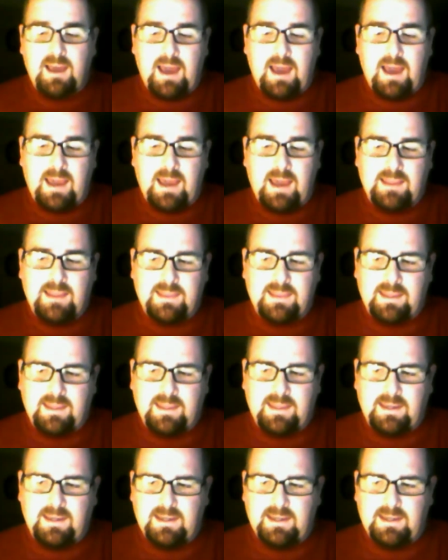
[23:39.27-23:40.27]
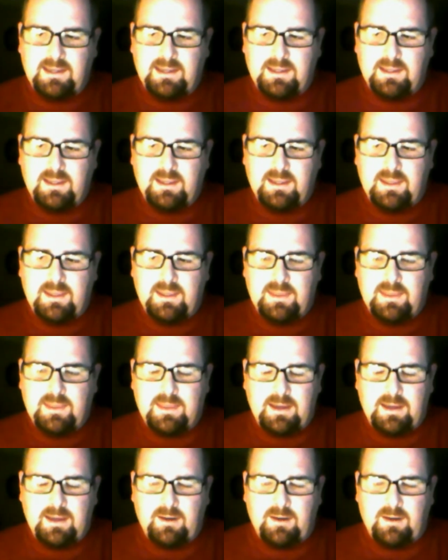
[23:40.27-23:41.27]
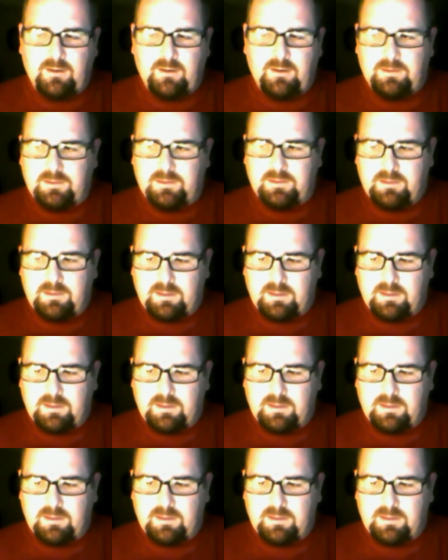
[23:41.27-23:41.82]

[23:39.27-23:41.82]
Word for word: I think there's,